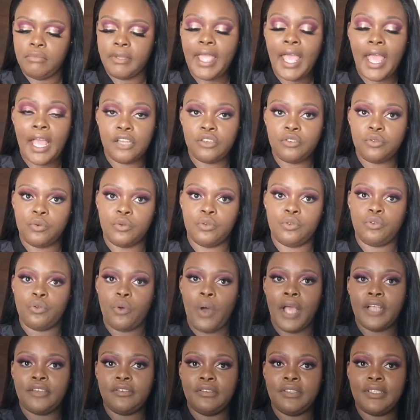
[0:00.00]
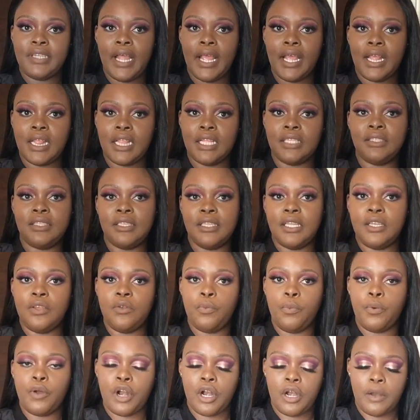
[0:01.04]
casual, so I just like this, and then
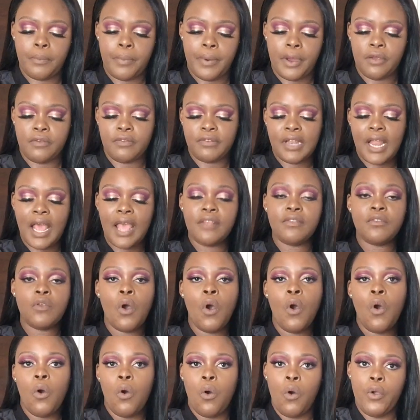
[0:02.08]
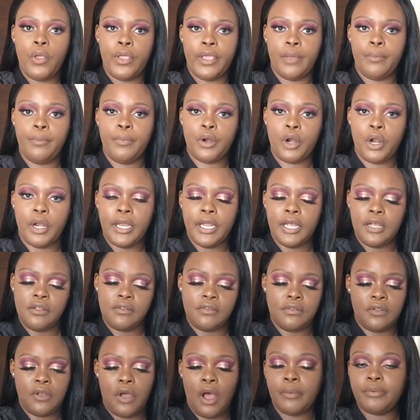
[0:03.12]
you put on a pair of slides or you can put on
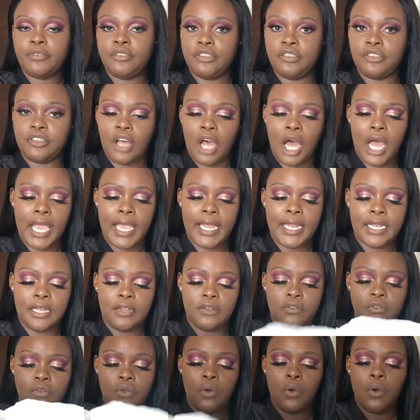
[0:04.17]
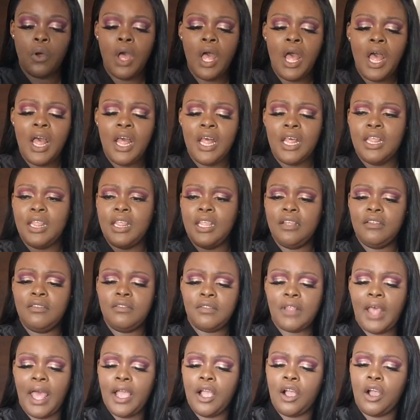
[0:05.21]
heels. The options are endless. So
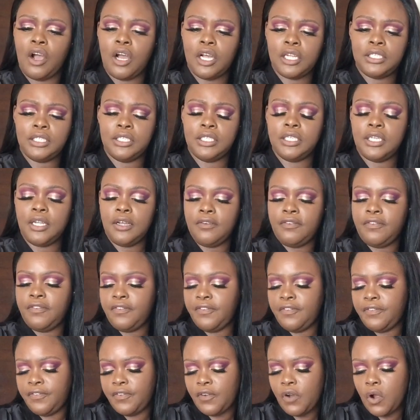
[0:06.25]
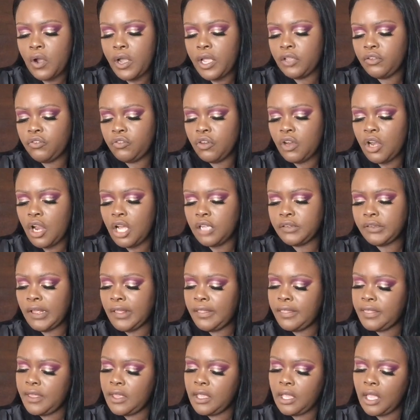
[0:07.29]
this I got in a 4 extra large.
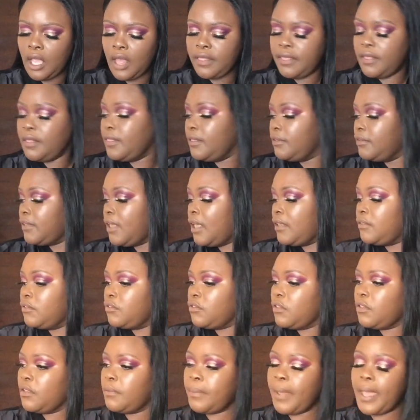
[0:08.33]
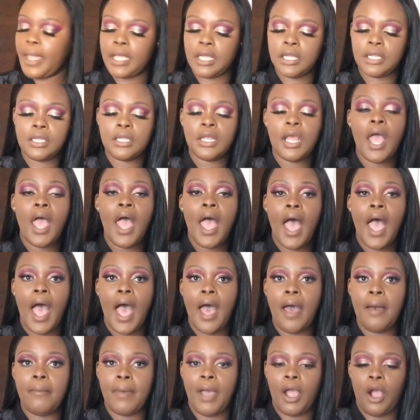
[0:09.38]
I think the sizing on the packet.
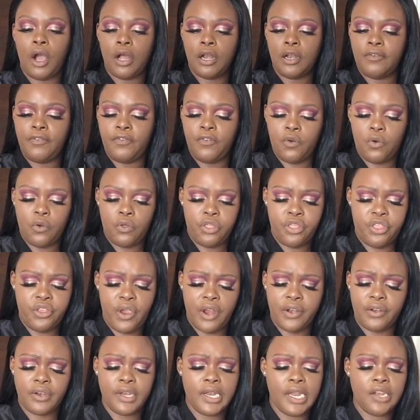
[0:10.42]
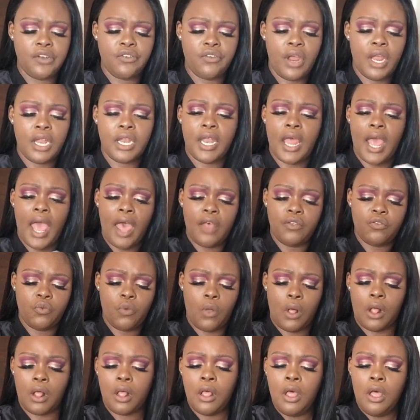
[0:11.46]
I got it for 308 rand as
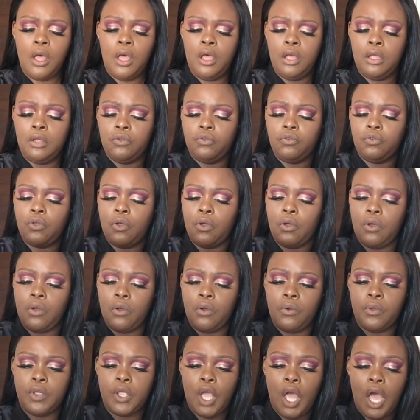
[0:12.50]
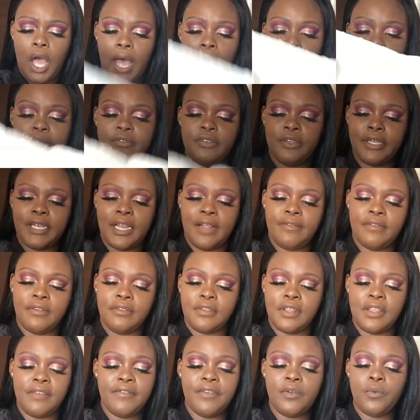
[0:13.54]
well. So yeah, I absolutely love
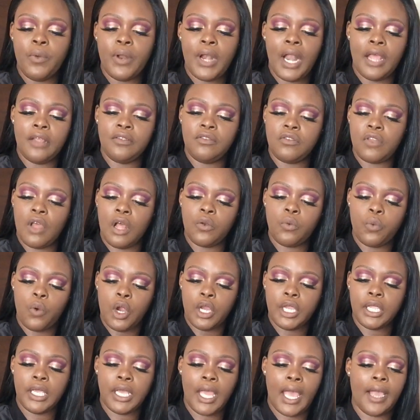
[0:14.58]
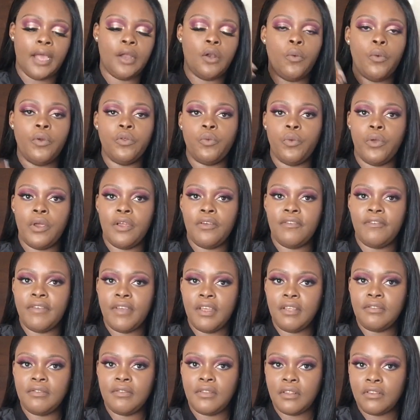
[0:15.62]
this. Even when I start working, I can always wear a
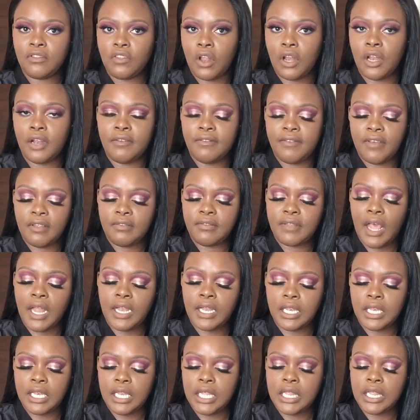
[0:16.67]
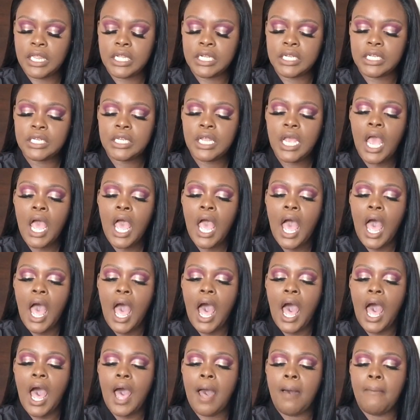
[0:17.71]
vest, a solid vest underneath it,
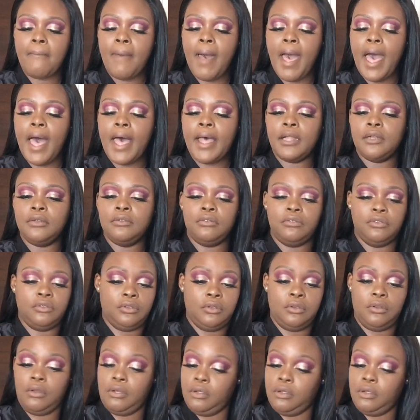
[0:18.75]
and it's